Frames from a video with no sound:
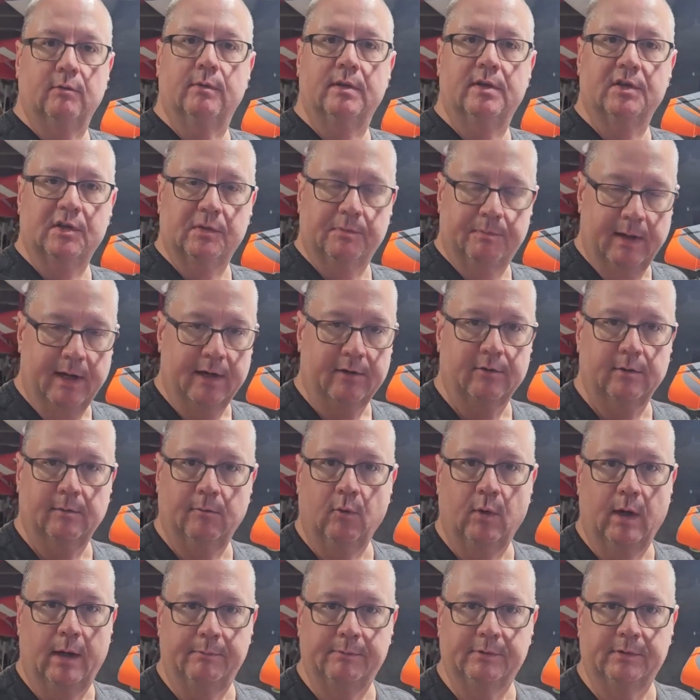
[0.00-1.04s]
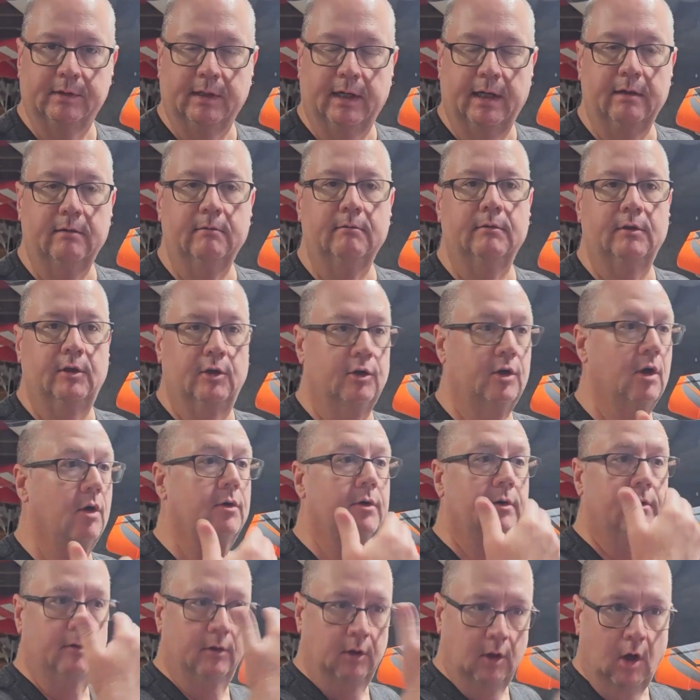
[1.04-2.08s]
with the Spektrum website. You go
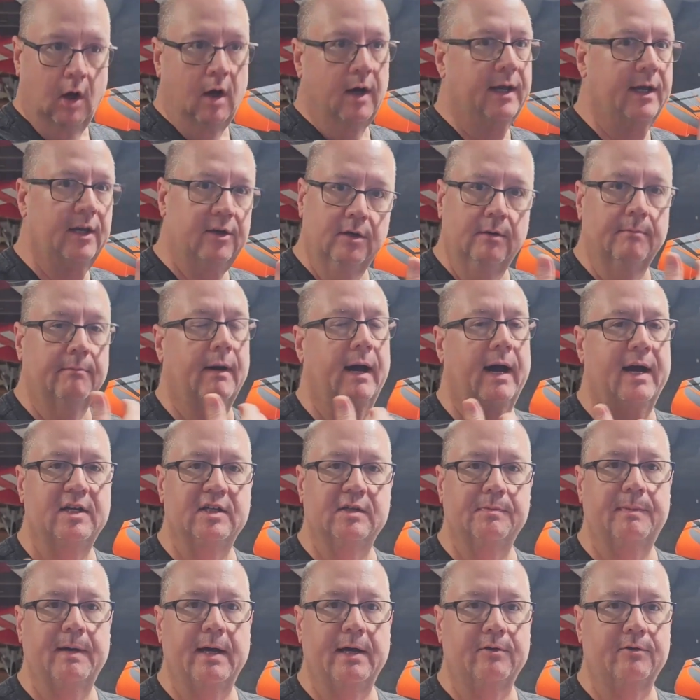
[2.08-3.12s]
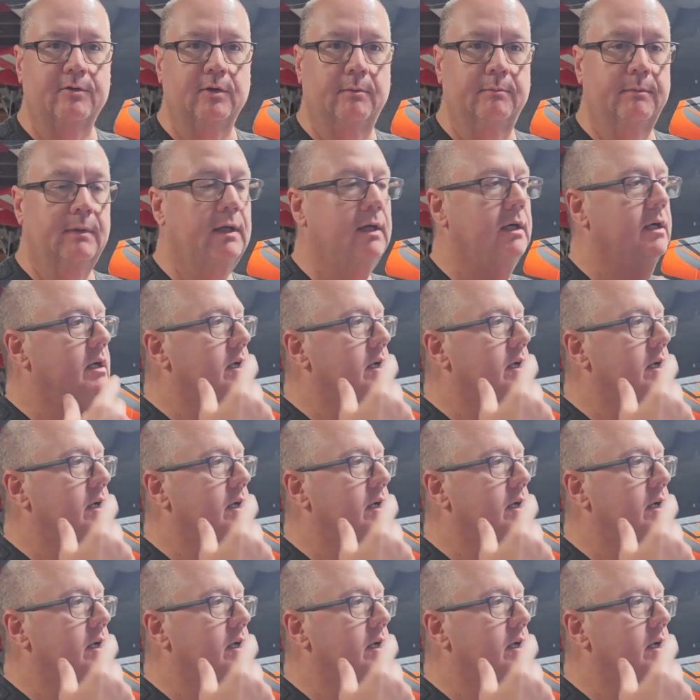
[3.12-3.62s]
to log into My Spektrum,